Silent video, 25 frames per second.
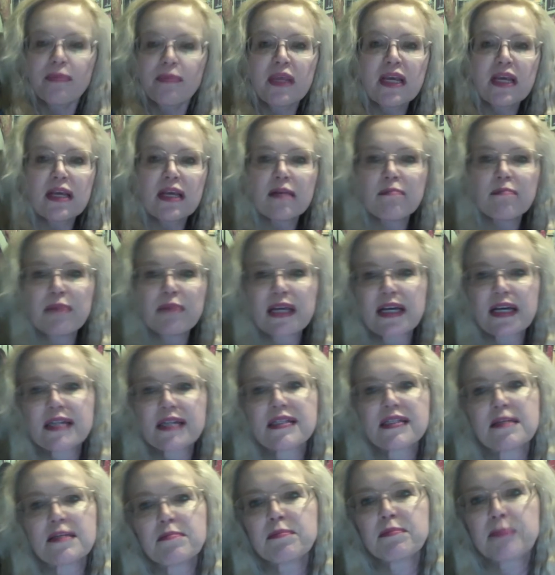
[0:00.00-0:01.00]
because
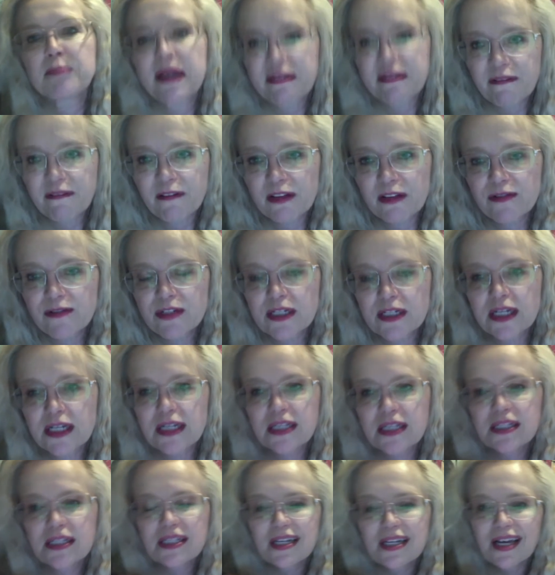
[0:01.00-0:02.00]
I'm in my
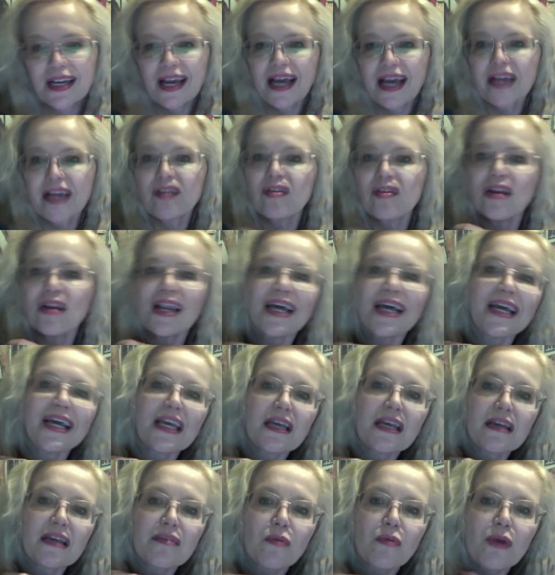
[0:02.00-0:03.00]
50s, I don't
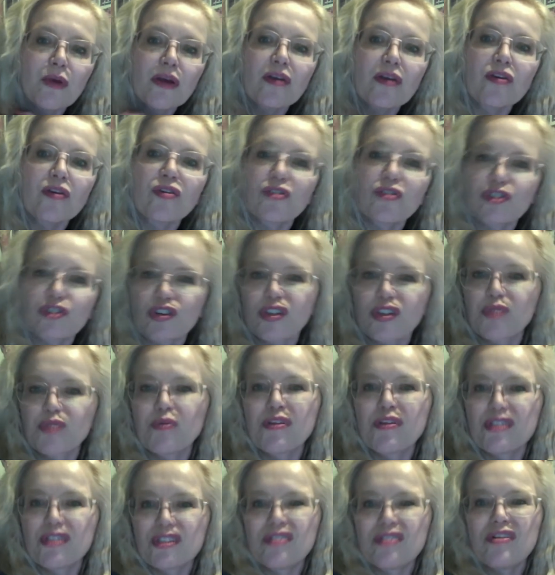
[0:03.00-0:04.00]
like wearing those shirts where
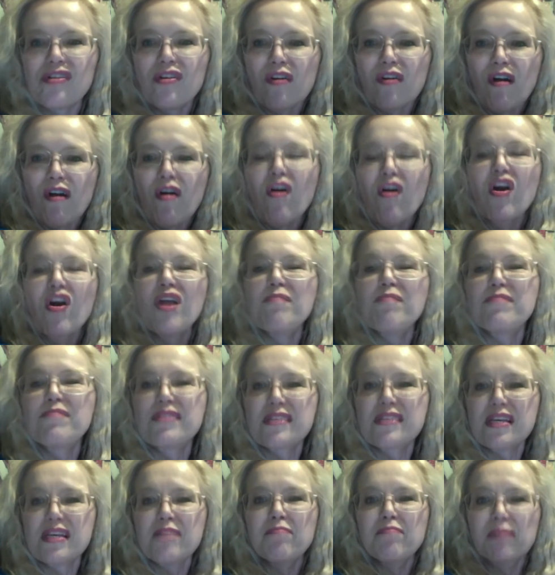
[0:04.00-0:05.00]
your arms
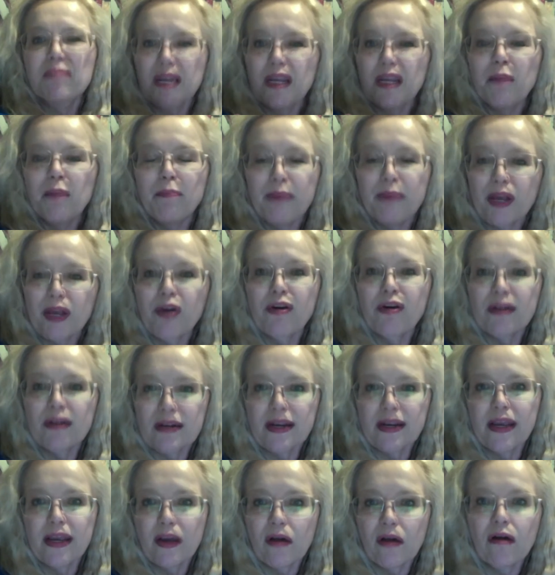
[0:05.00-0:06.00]
seem bigger than
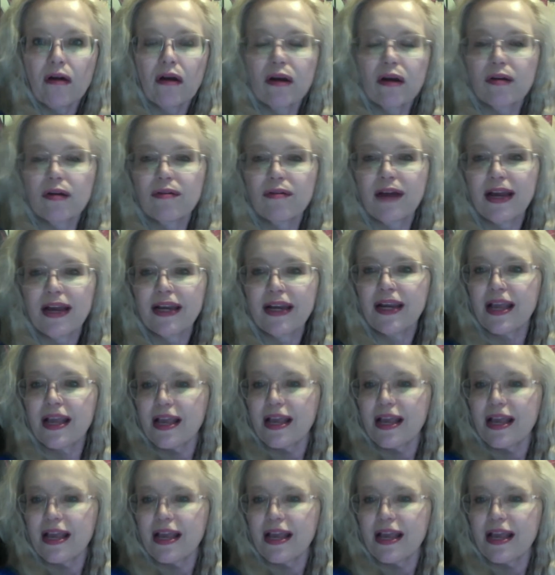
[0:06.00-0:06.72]
they are, right?